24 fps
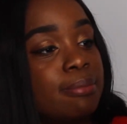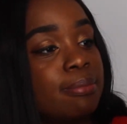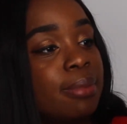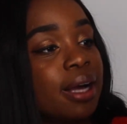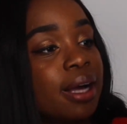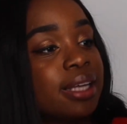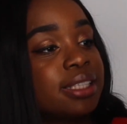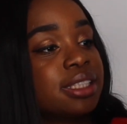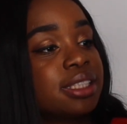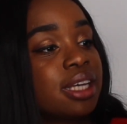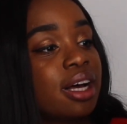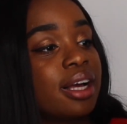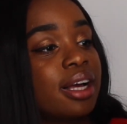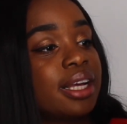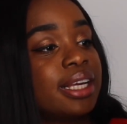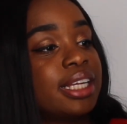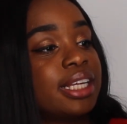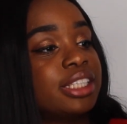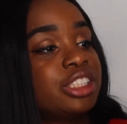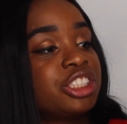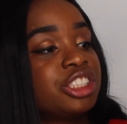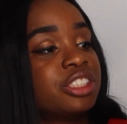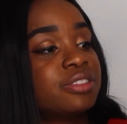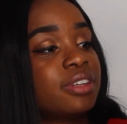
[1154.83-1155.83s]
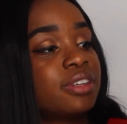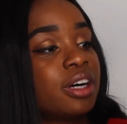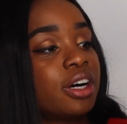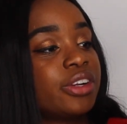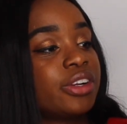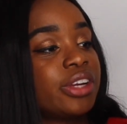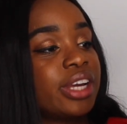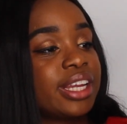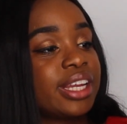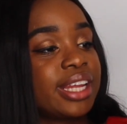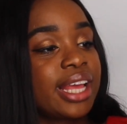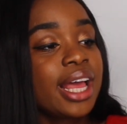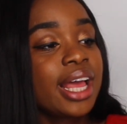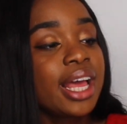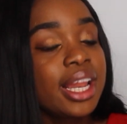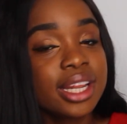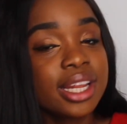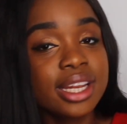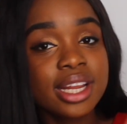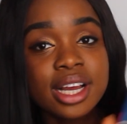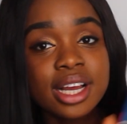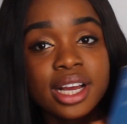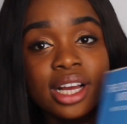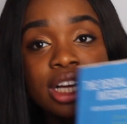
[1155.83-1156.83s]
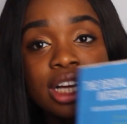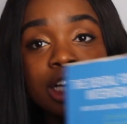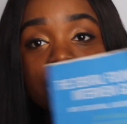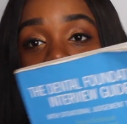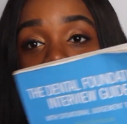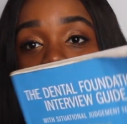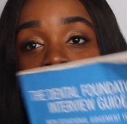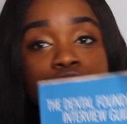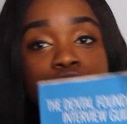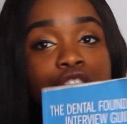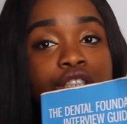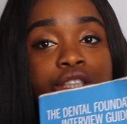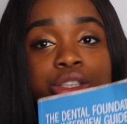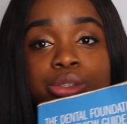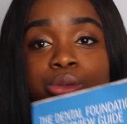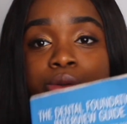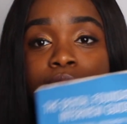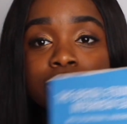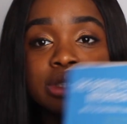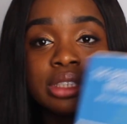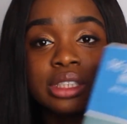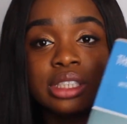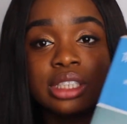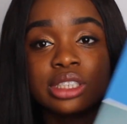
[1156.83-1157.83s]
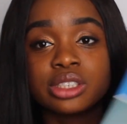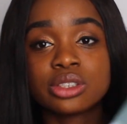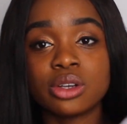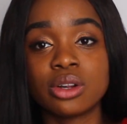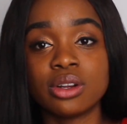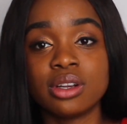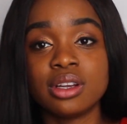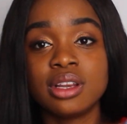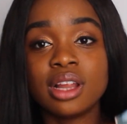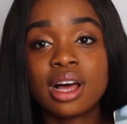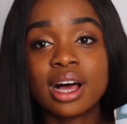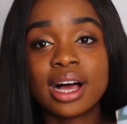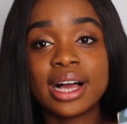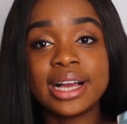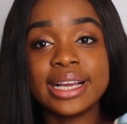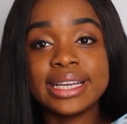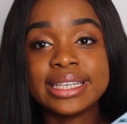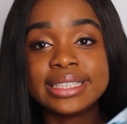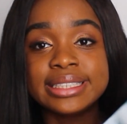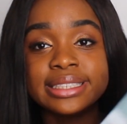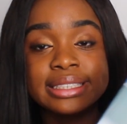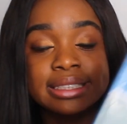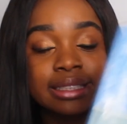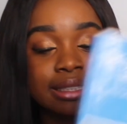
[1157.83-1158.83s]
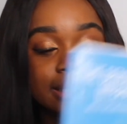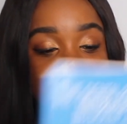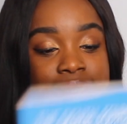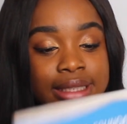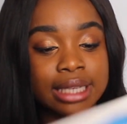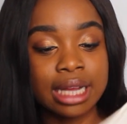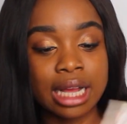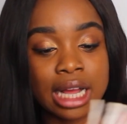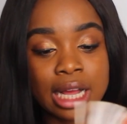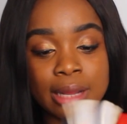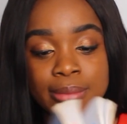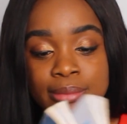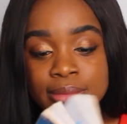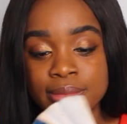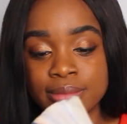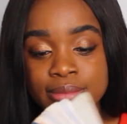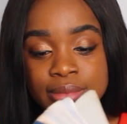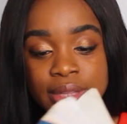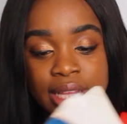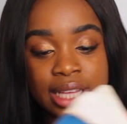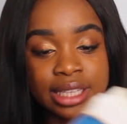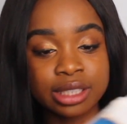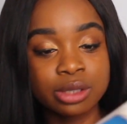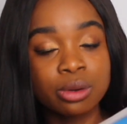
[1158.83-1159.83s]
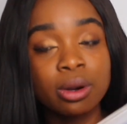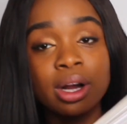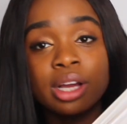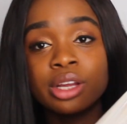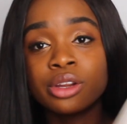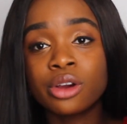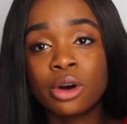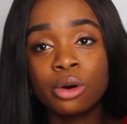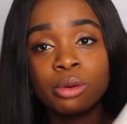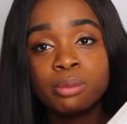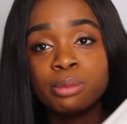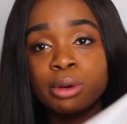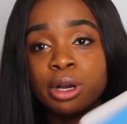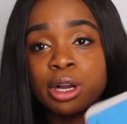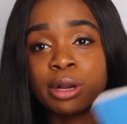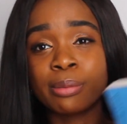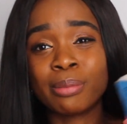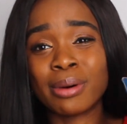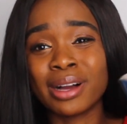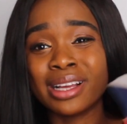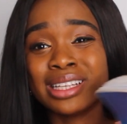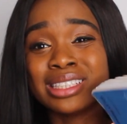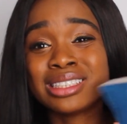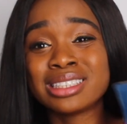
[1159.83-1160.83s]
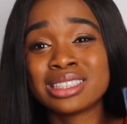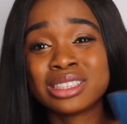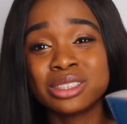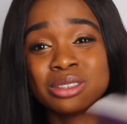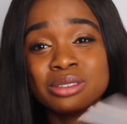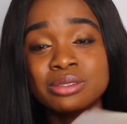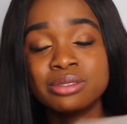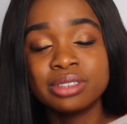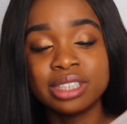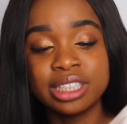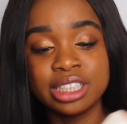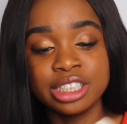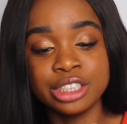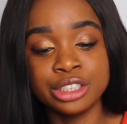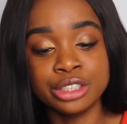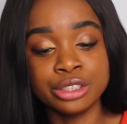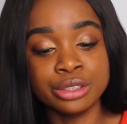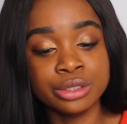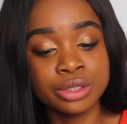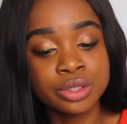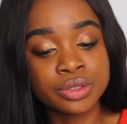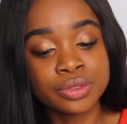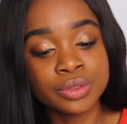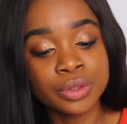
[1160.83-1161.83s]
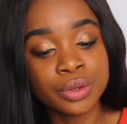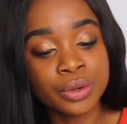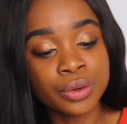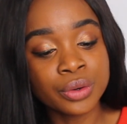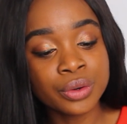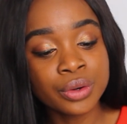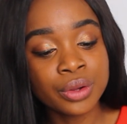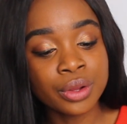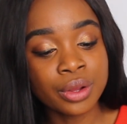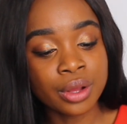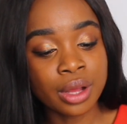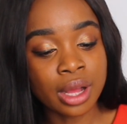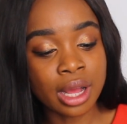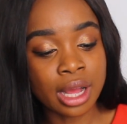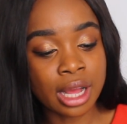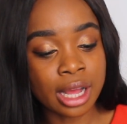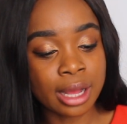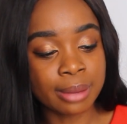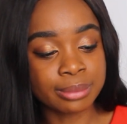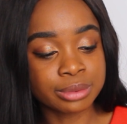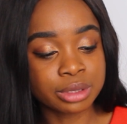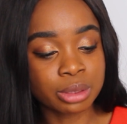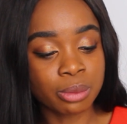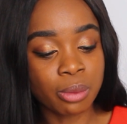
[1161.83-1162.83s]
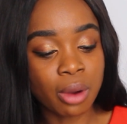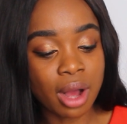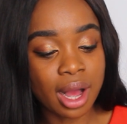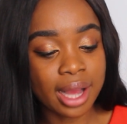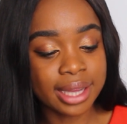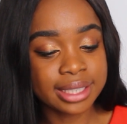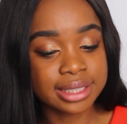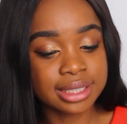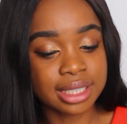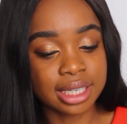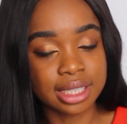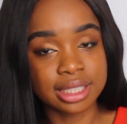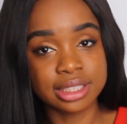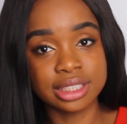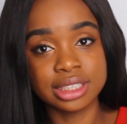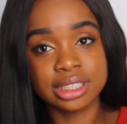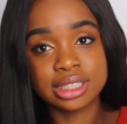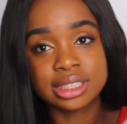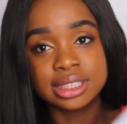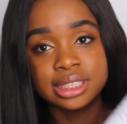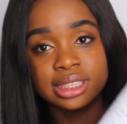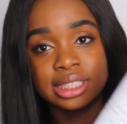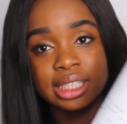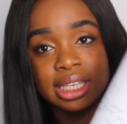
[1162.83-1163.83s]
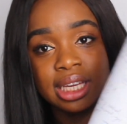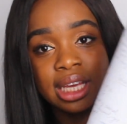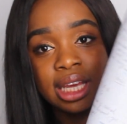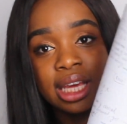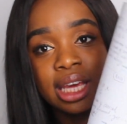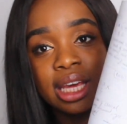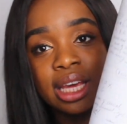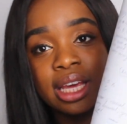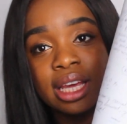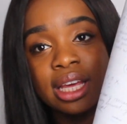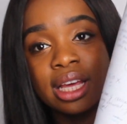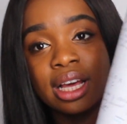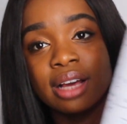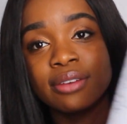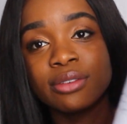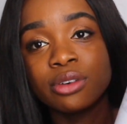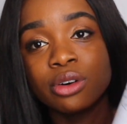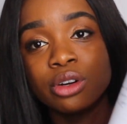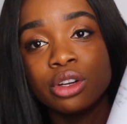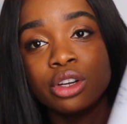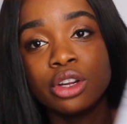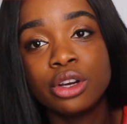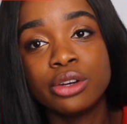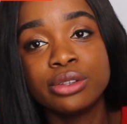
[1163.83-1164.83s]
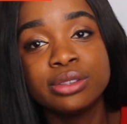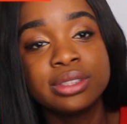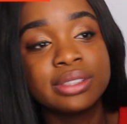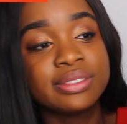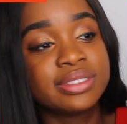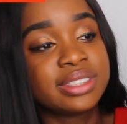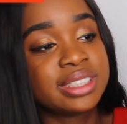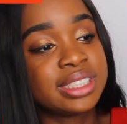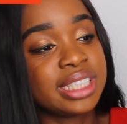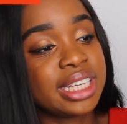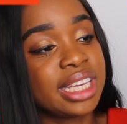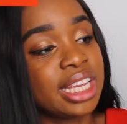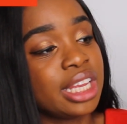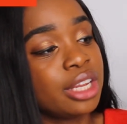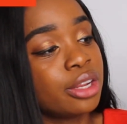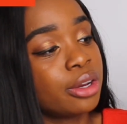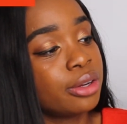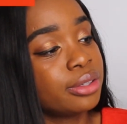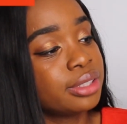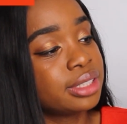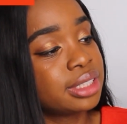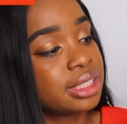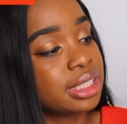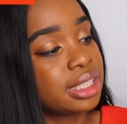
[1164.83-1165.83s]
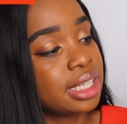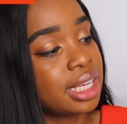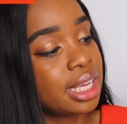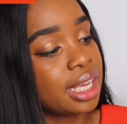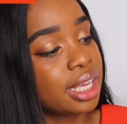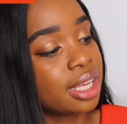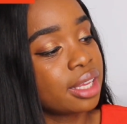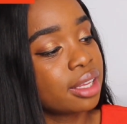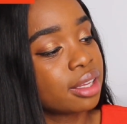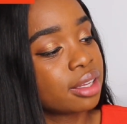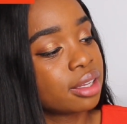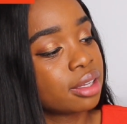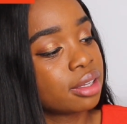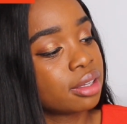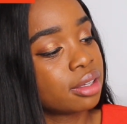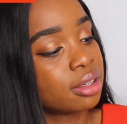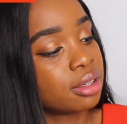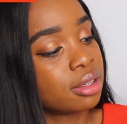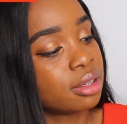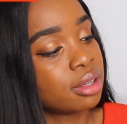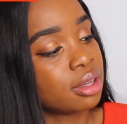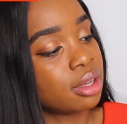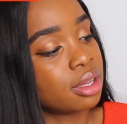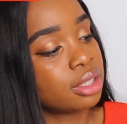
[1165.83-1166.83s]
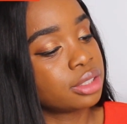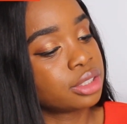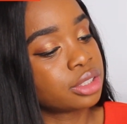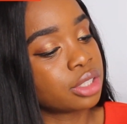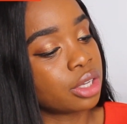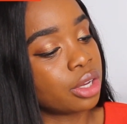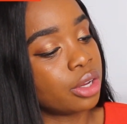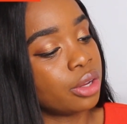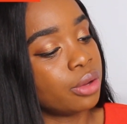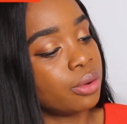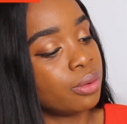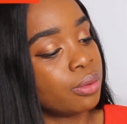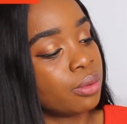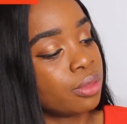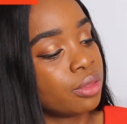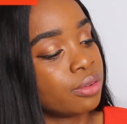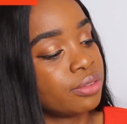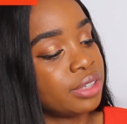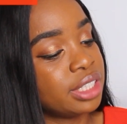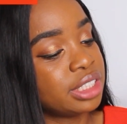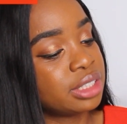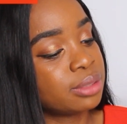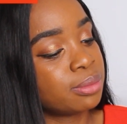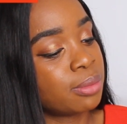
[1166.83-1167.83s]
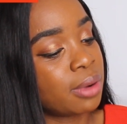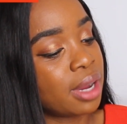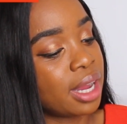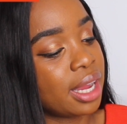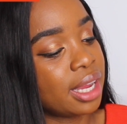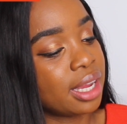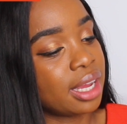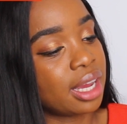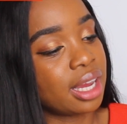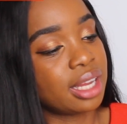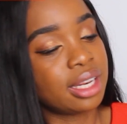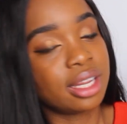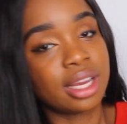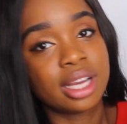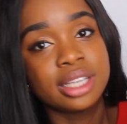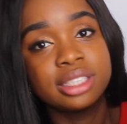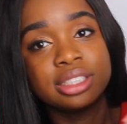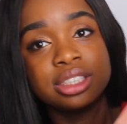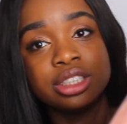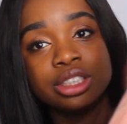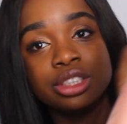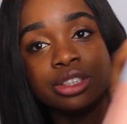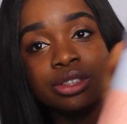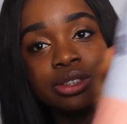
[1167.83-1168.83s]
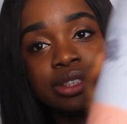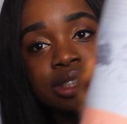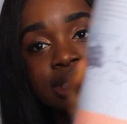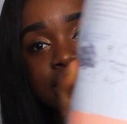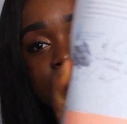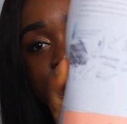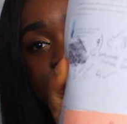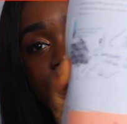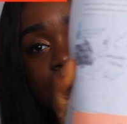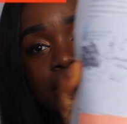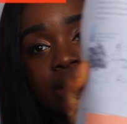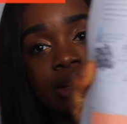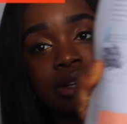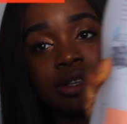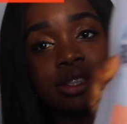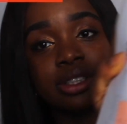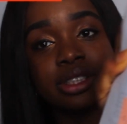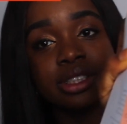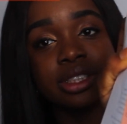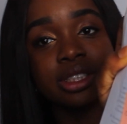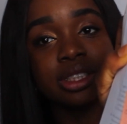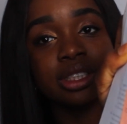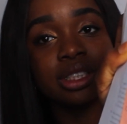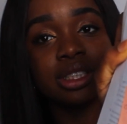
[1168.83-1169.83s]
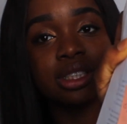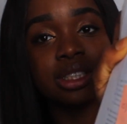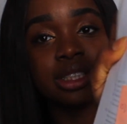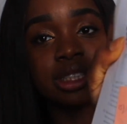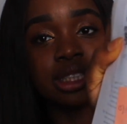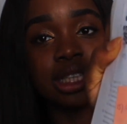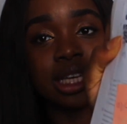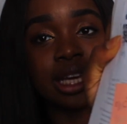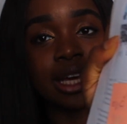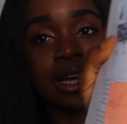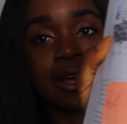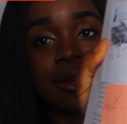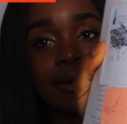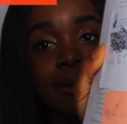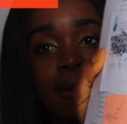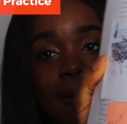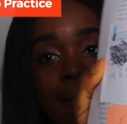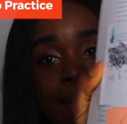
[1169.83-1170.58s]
by Zahid, Shavana and Helena. You can order this online. It's quite an old book, but it's still really useful. So what I've done, you can see here, I've got loads of sticky notes in here. So the reason why I like to use sticky notes, so you can see,